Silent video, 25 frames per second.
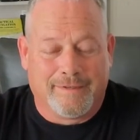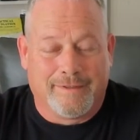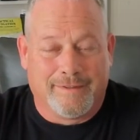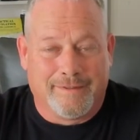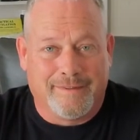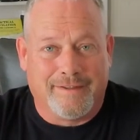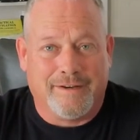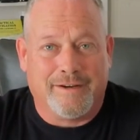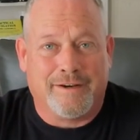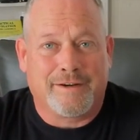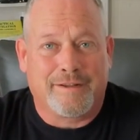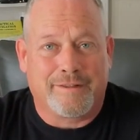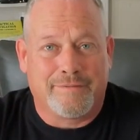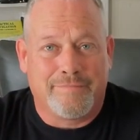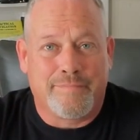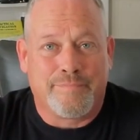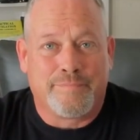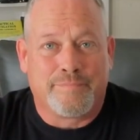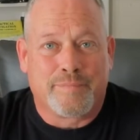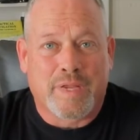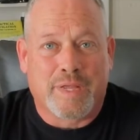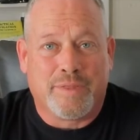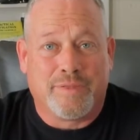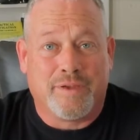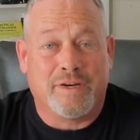
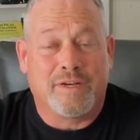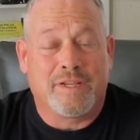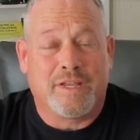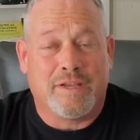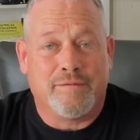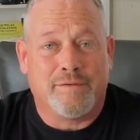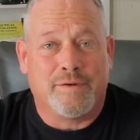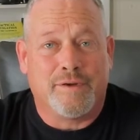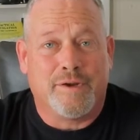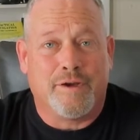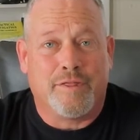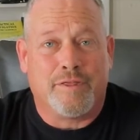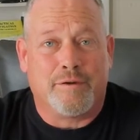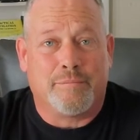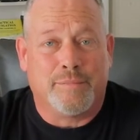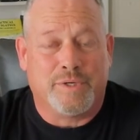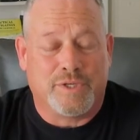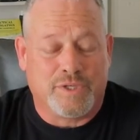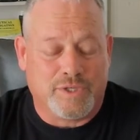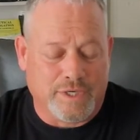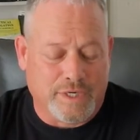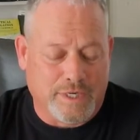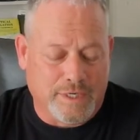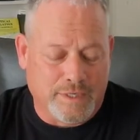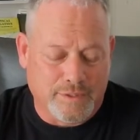they're giving other
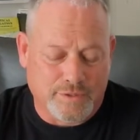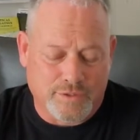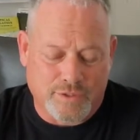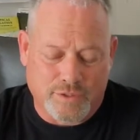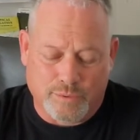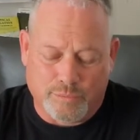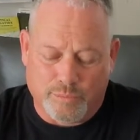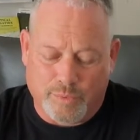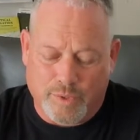machines the